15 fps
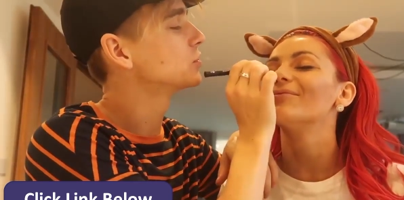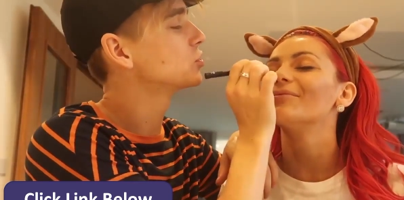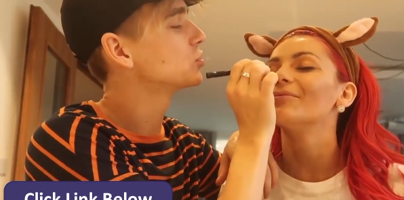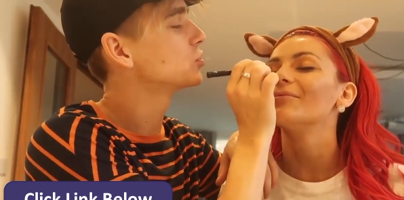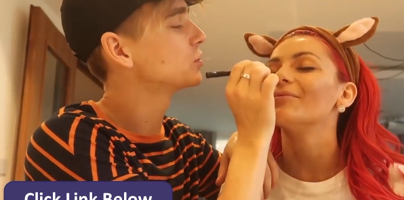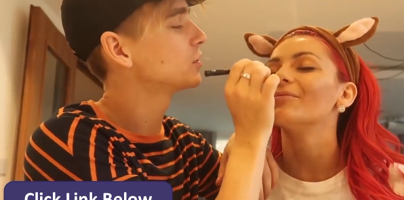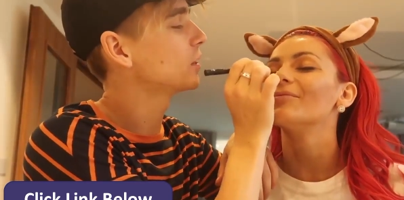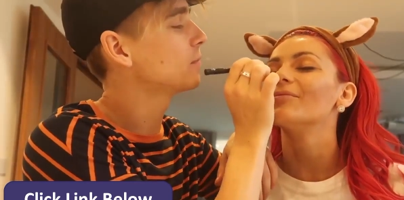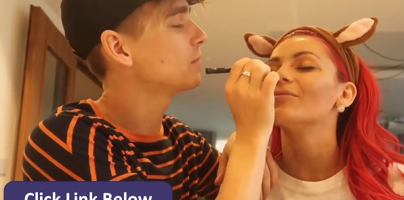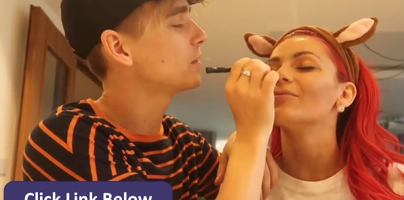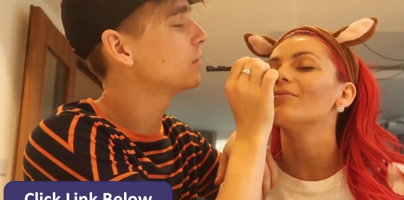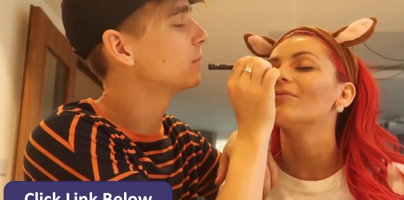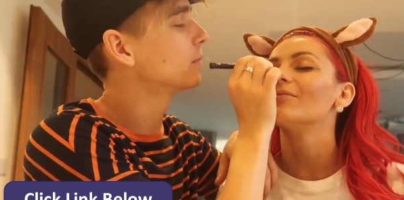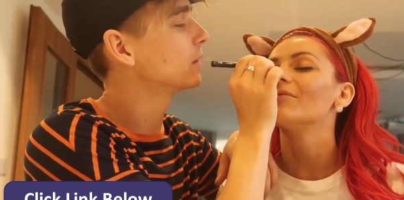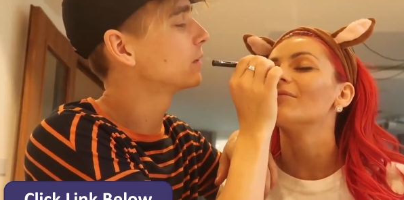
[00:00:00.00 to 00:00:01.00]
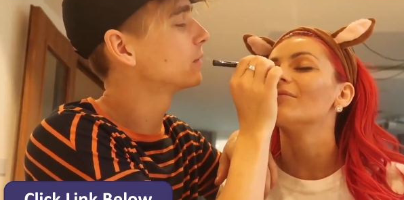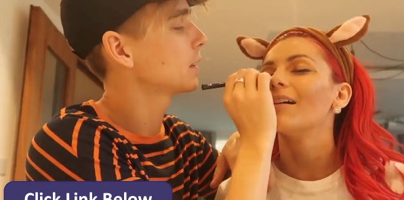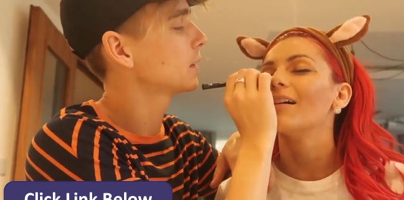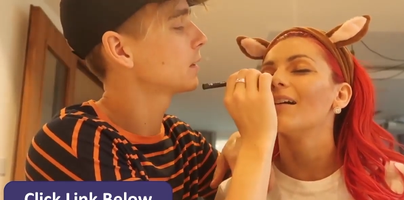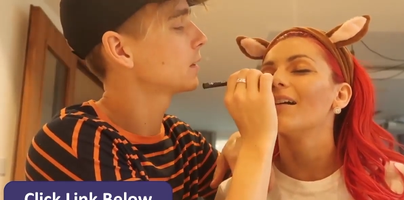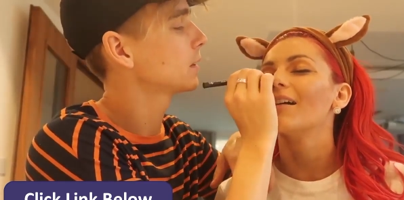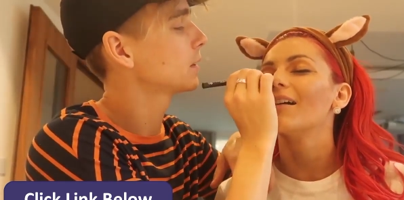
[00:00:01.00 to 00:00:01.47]
Speaker 1: Shh, don't breathe on me.
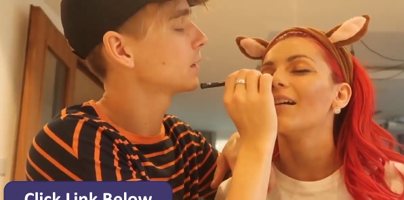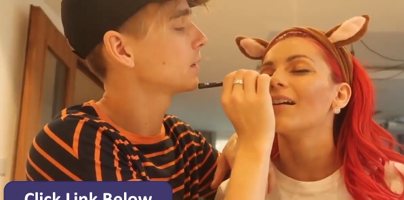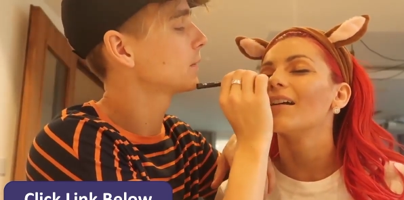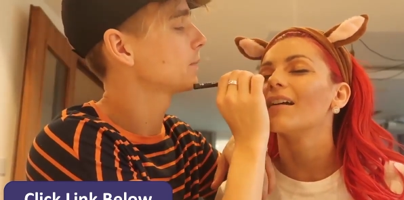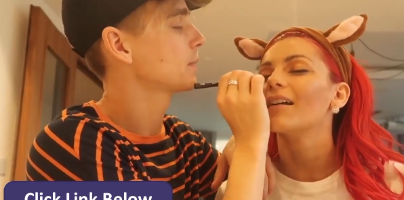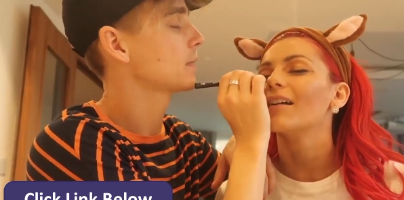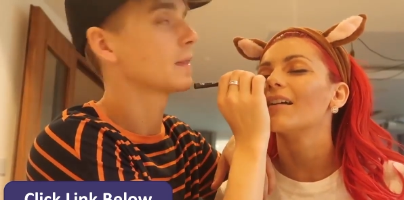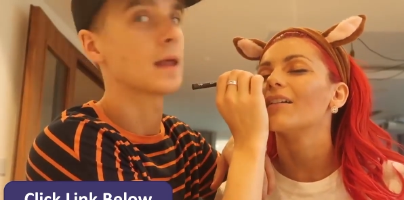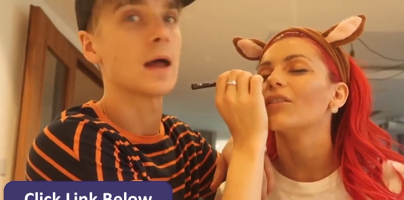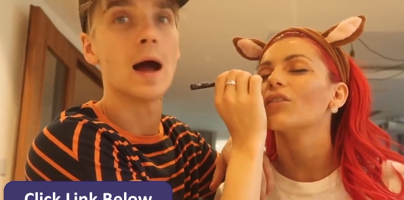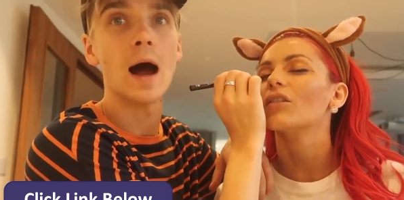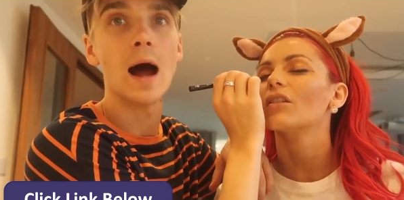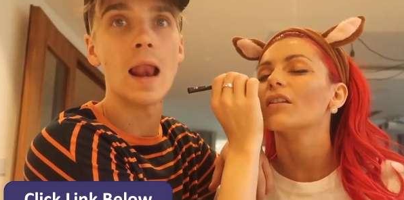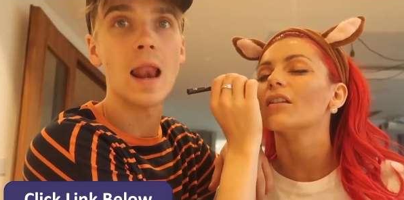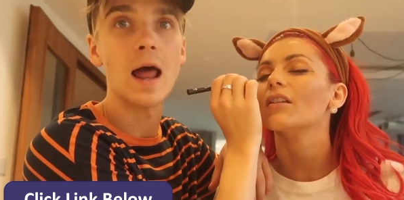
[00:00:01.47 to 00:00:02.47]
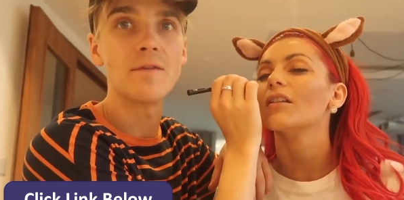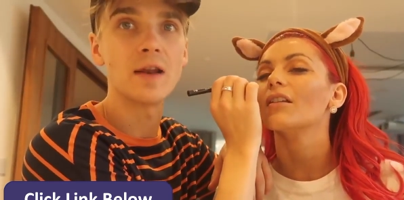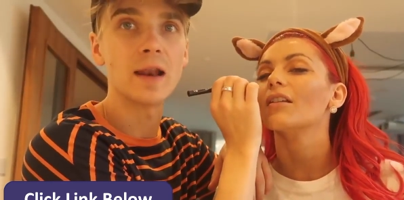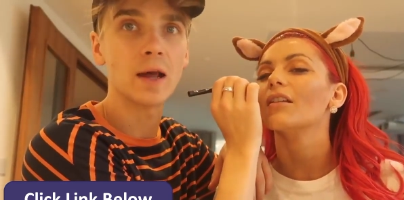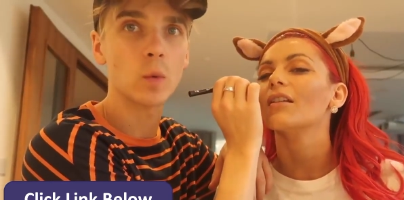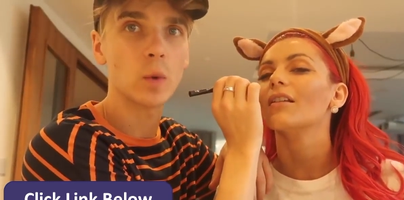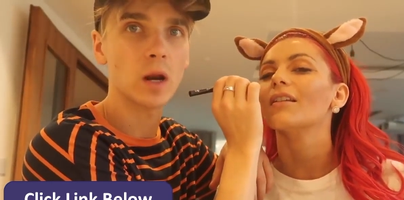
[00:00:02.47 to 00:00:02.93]
I have
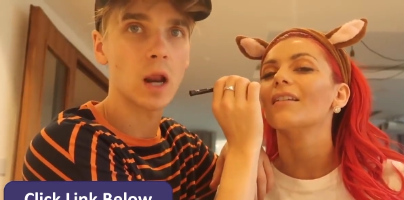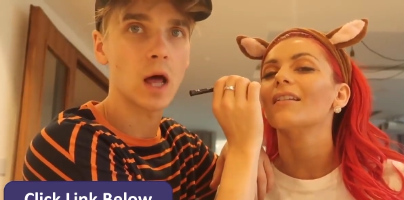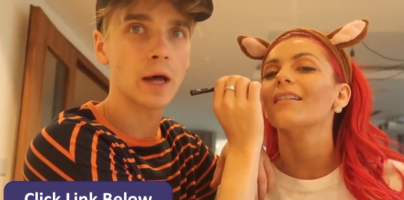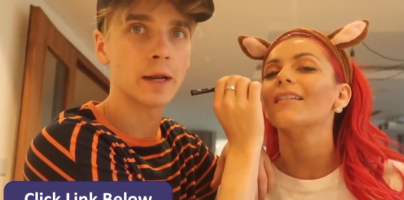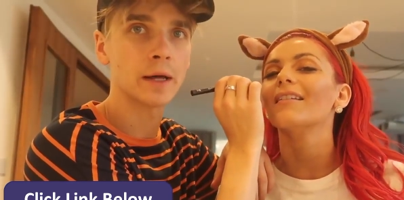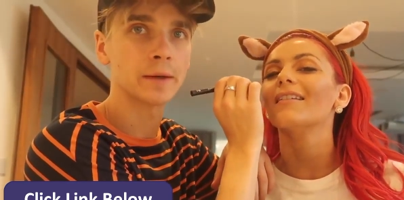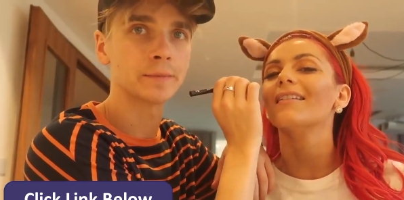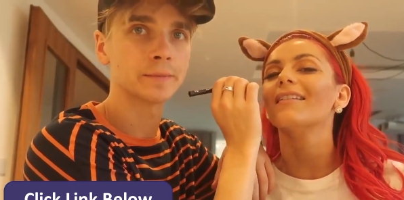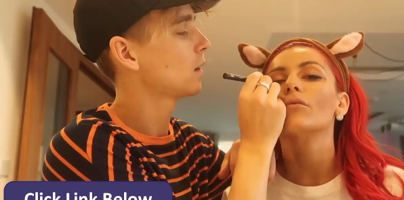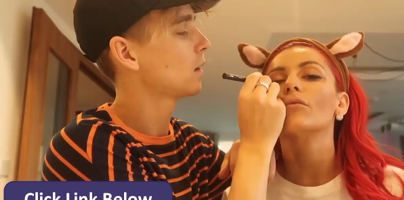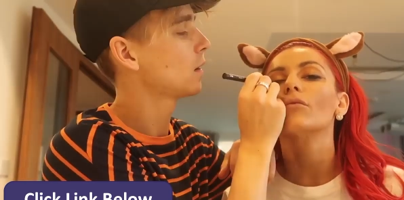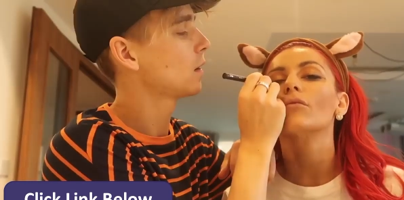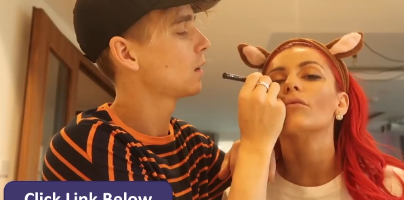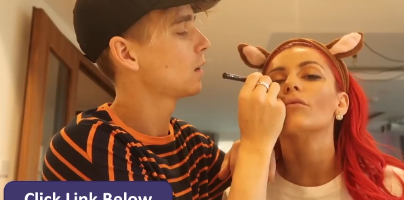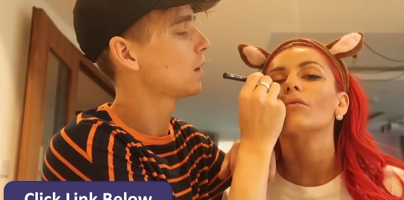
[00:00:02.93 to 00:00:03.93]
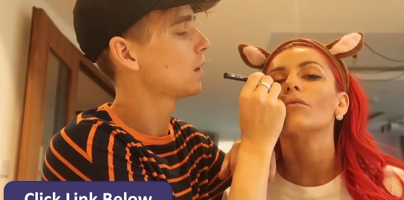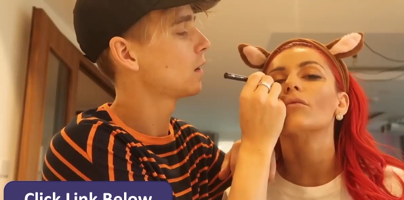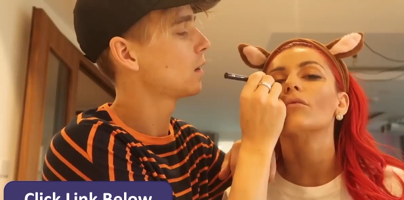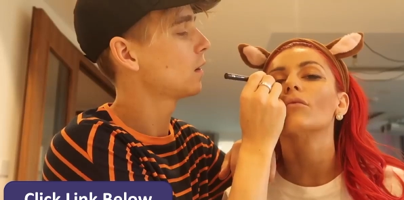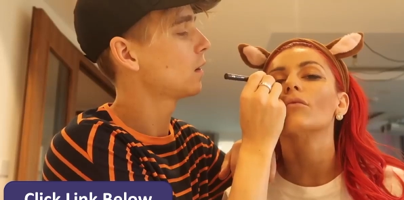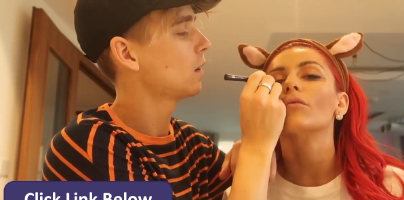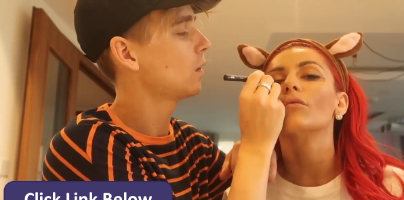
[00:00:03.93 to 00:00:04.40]
a liquid liner.
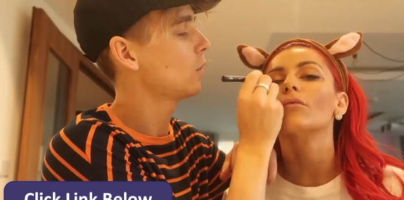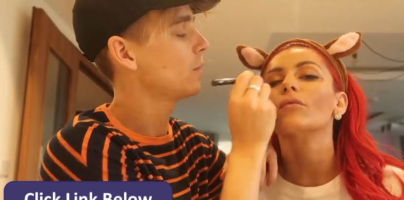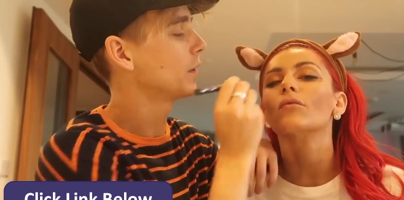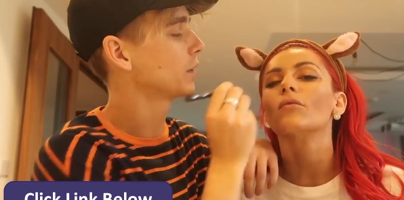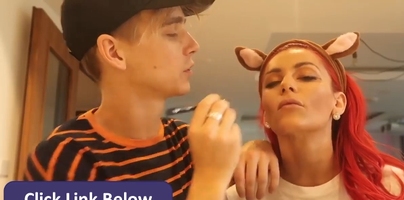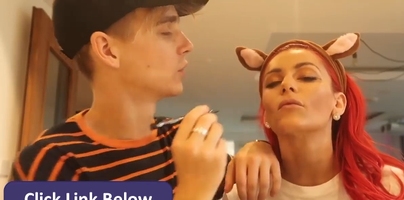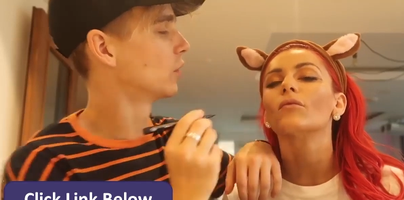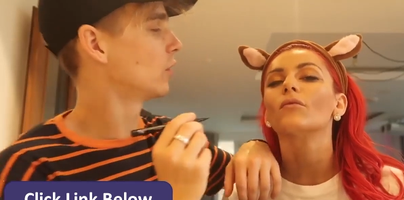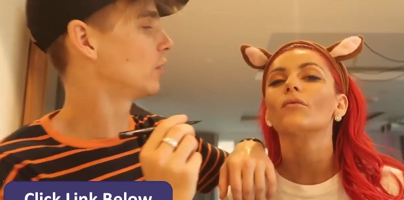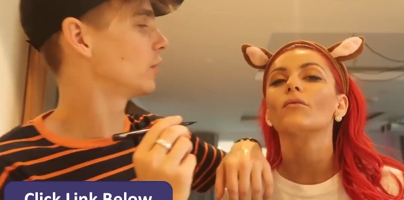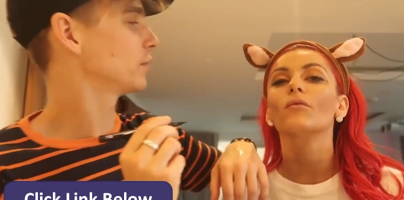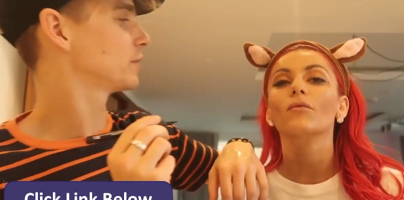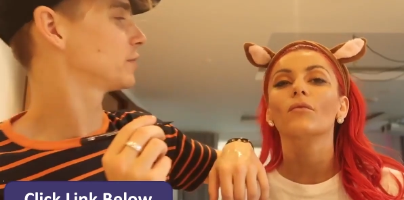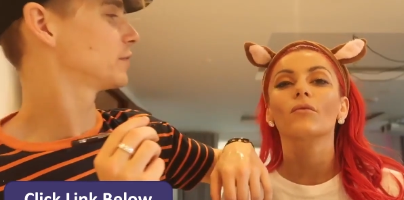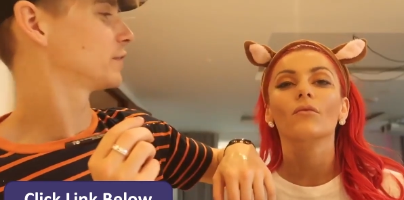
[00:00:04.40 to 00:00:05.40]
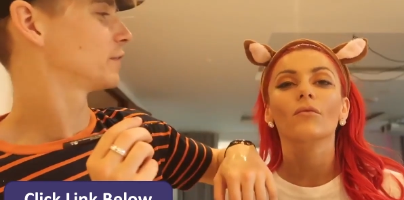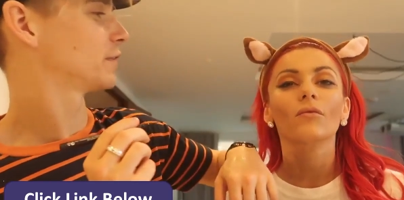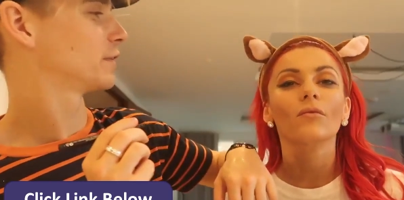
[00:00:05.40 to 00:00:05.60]
Oh my god.